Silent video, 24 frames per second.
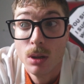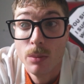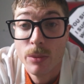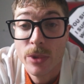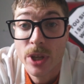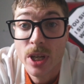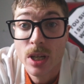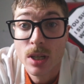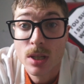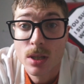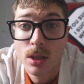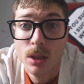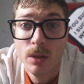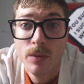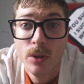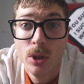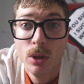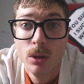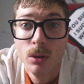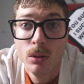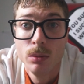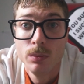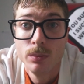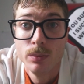Thanks, love
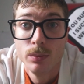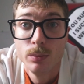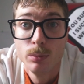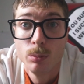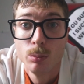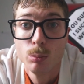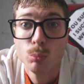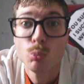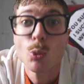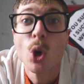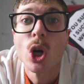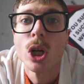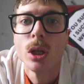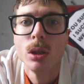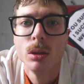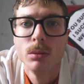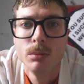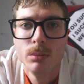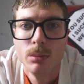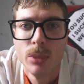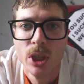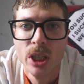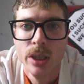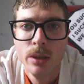you,
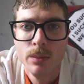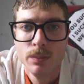bye.